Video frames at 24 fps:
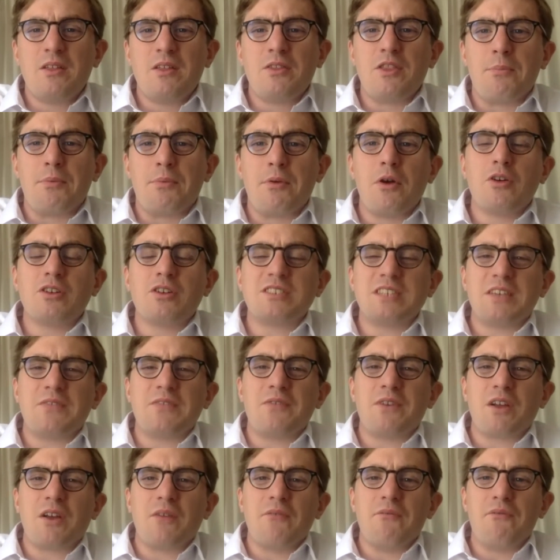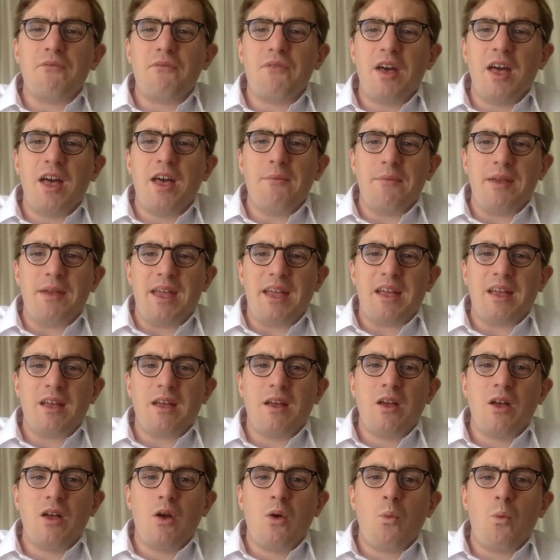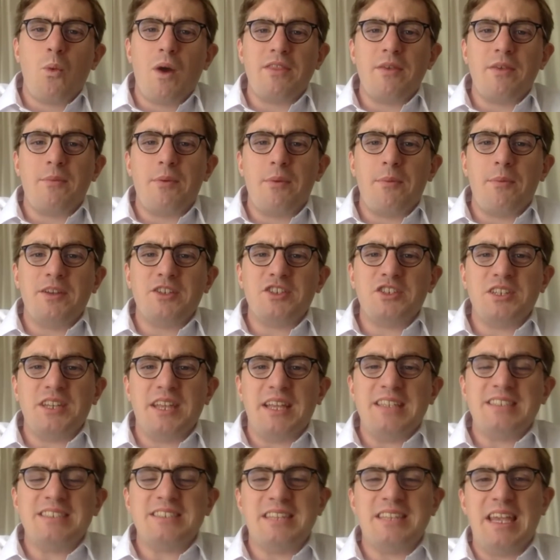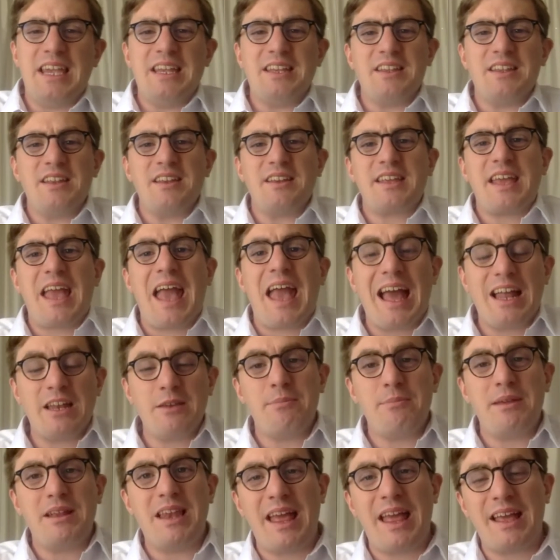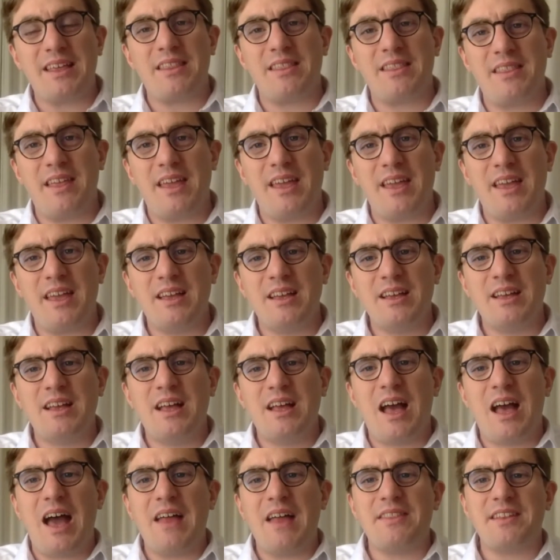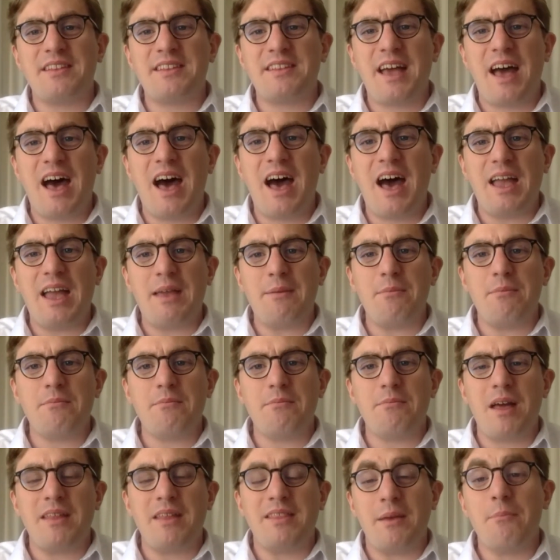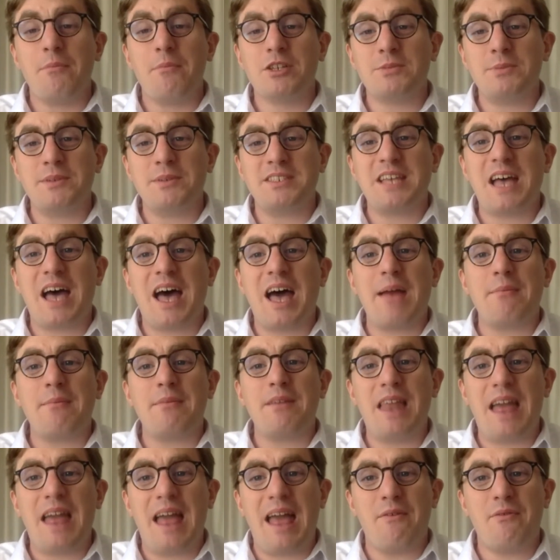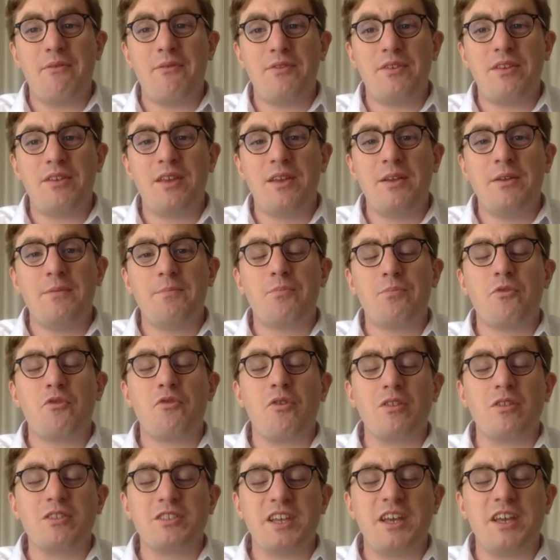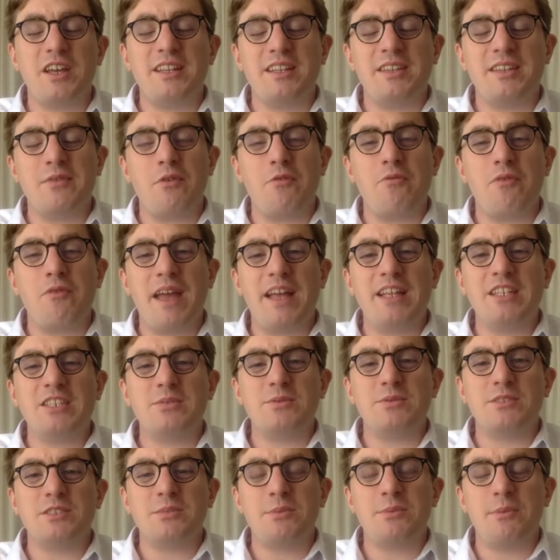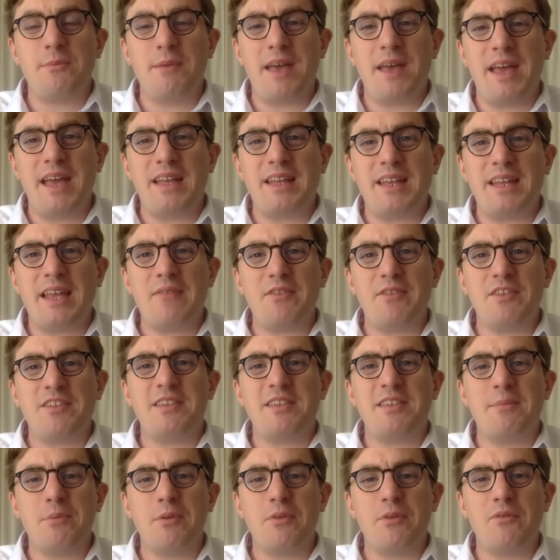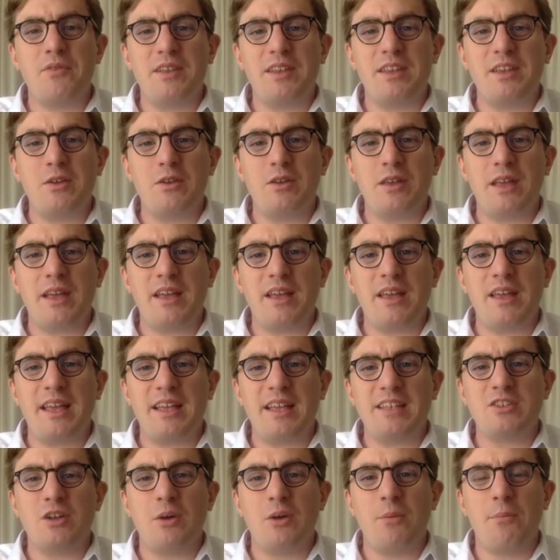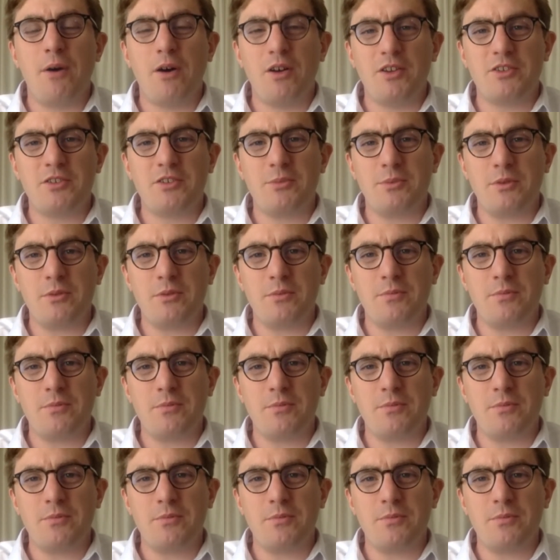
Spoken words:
The process for confirming whether permission is needed can be lengthy, and there must be time left for alternative arrangements to be made if a simple video link is not possible.